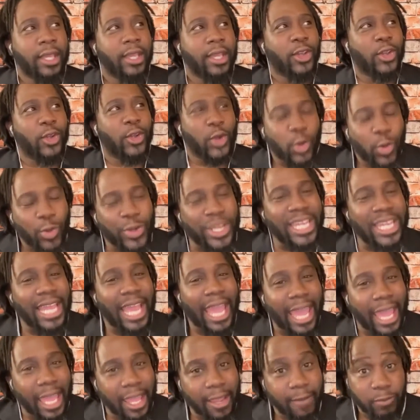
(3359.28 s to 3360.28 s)

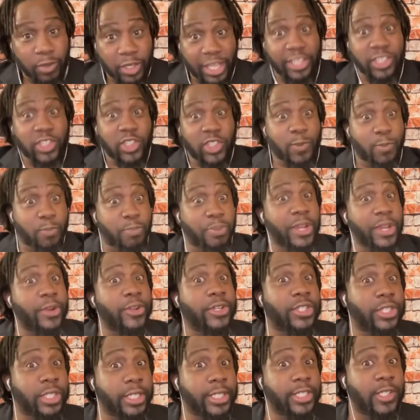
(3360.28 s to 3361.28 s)
create, like
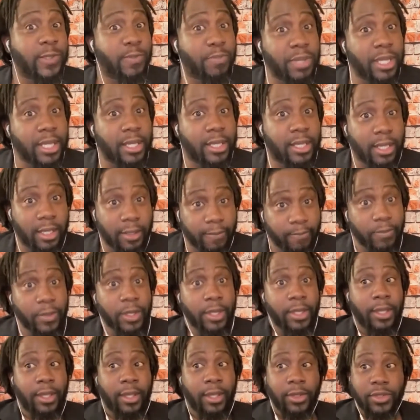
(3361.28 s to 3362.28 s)
spiritually speaking,
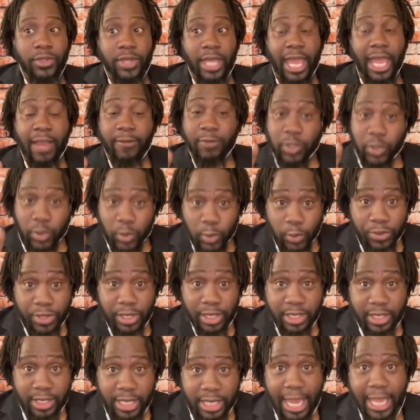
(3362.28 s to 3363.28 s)
to have truth
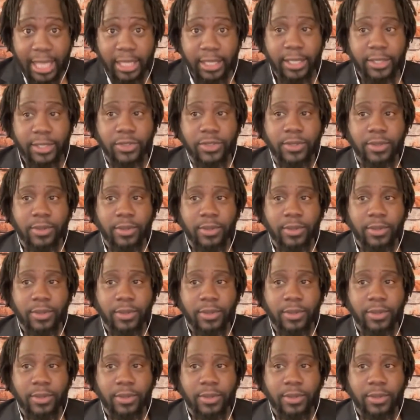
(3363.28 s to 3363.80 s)
in the silence,